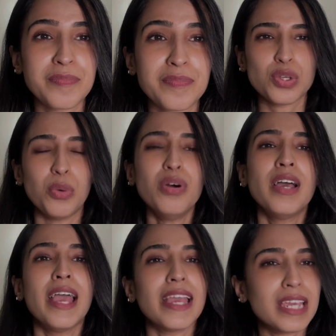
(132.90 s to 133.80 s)
So,
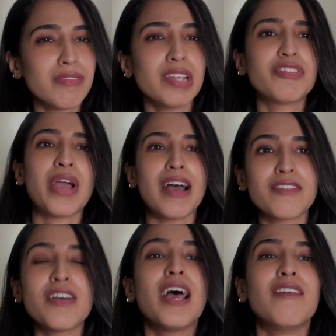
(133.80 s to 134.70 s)
even if you
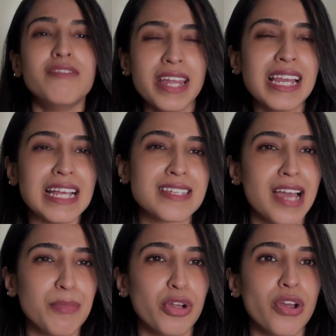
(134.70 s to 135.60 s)
have very less
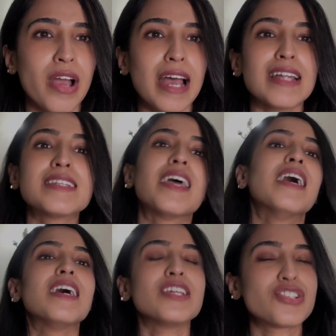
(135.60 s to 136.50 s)
time on your hand,
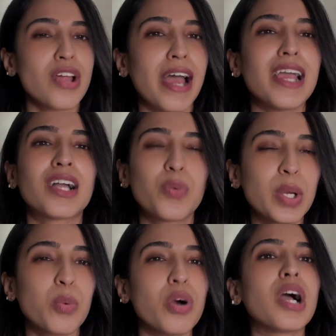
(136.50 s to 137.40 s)
try a
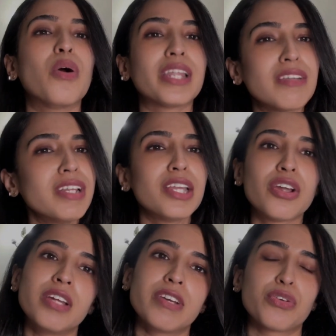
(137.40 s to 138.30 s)
quick workout even in
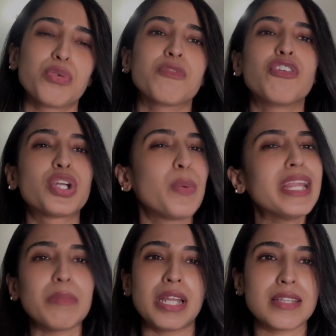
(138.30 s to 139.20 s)
your living room for
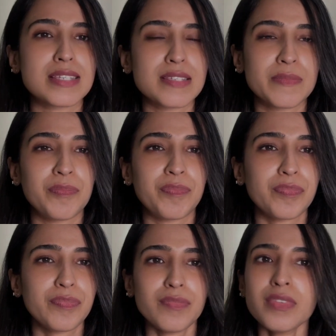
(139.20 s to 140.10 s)
20 minutes.
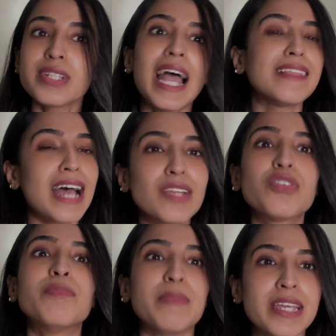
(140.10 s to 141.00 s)
And that
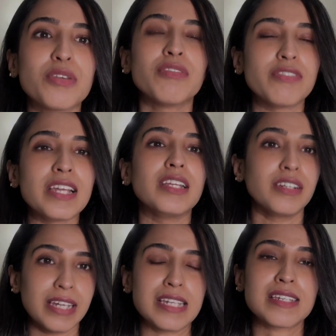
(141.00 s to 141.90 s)
will make you feel
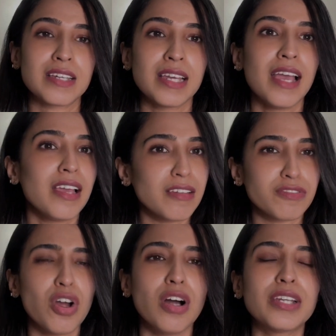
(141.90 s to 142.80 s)
great. If
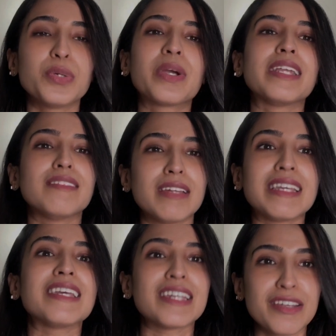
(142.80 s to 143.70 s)
not, you can
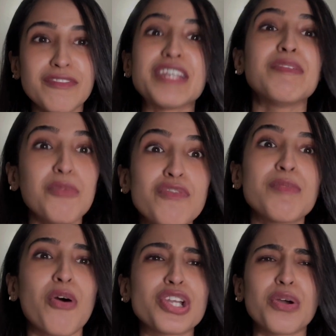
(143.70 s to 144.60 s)
even move your
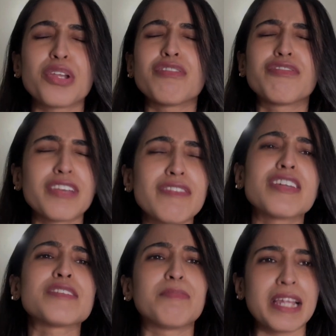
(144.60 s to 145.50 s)
body on your
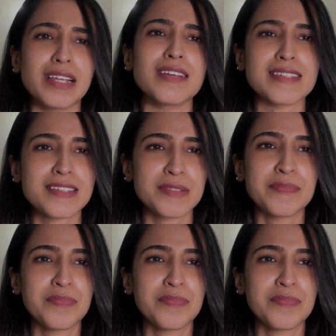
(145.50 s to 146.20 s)
favorite playlist.